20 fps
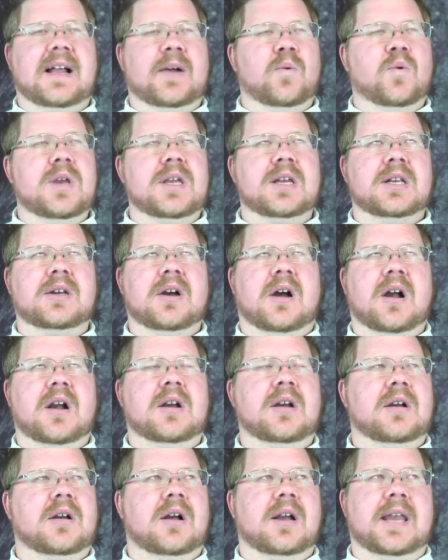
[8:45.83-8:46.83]
We could
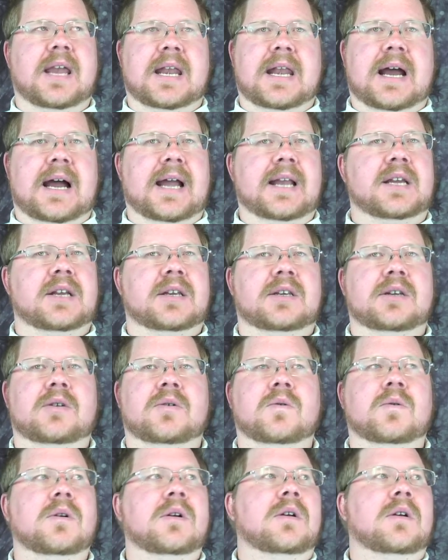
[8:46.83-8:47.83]
talk, again, I could
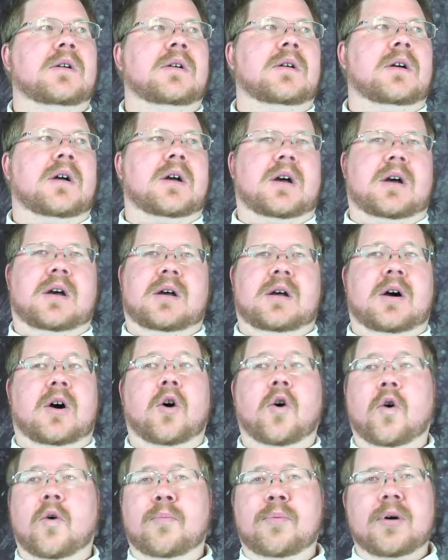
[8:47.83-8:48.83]
do a
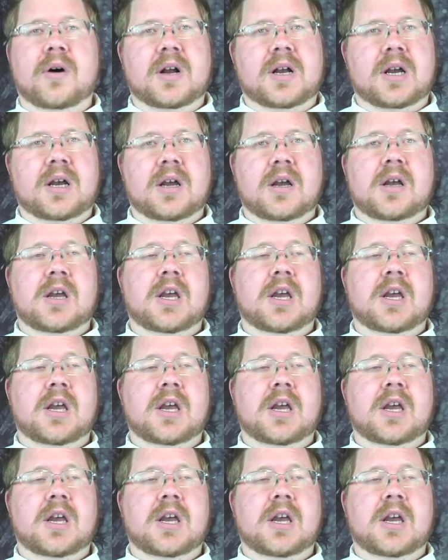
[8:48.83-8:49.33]
whole book,